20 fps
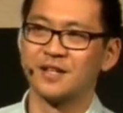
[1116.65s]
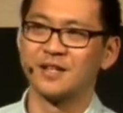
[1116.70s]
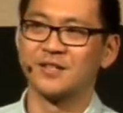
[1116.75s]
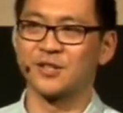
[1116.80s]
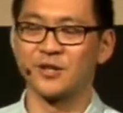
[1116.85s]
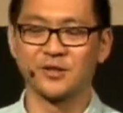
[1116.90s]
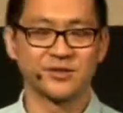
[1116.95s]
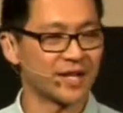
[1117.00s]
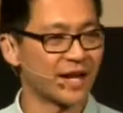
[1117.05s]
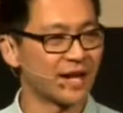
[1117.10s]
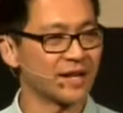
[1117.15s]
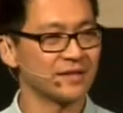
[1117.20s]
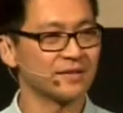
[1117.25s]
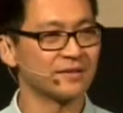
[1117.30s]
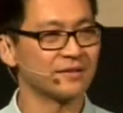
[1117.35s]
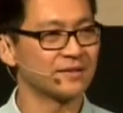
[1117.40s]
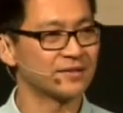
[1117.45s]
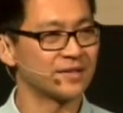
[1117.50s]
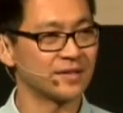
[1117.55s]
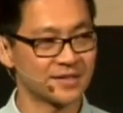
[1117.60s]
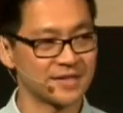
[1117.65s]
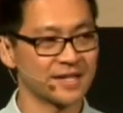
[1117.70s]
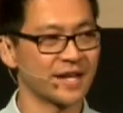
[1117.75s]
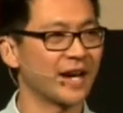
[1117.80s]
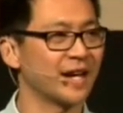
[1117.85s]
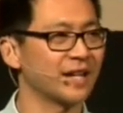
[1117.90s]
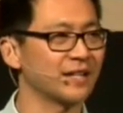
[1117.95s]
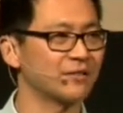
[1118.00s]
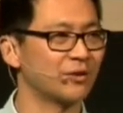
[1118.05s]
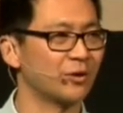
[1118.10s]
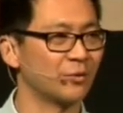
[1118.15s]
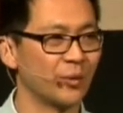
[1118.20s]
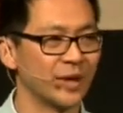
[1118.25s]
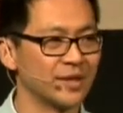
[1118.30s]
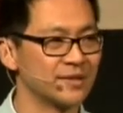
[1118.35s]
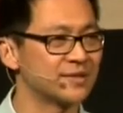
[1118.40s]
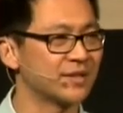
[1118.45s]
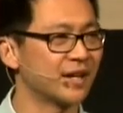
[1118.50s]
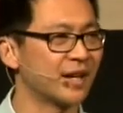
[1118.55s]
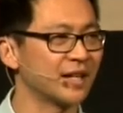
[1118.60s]
So day 68 on
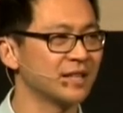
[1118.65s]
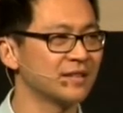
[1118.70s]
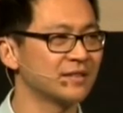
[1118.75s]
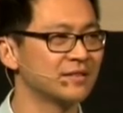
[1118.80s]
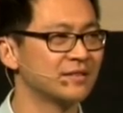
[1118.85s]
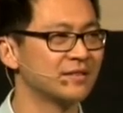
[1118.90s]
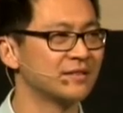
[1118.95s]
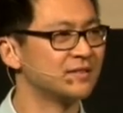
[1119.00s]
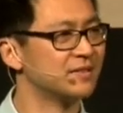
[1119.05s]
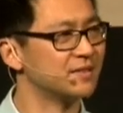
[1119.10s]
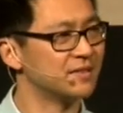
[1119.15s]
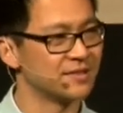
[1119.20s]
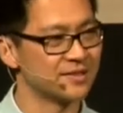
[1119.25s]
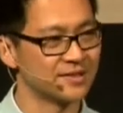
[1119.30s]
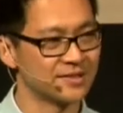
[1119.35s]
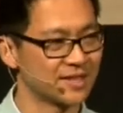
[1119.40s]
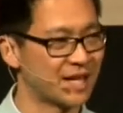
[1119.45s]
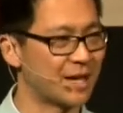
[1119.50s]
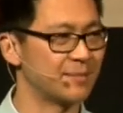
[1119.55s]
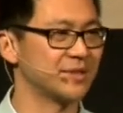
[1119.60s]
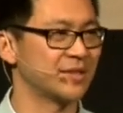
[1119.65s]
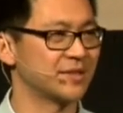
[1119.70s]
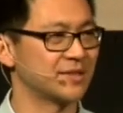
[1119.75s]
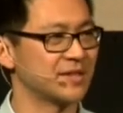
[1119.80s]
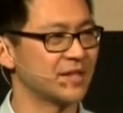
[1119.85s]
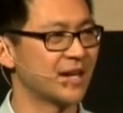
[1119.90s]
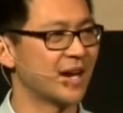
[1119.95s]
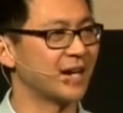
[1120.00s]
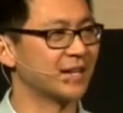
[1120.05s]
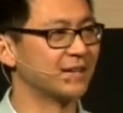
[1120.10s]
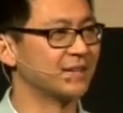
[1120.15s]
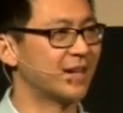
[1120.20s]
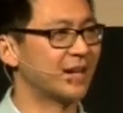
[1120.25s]
Wednesday, Psalm 68.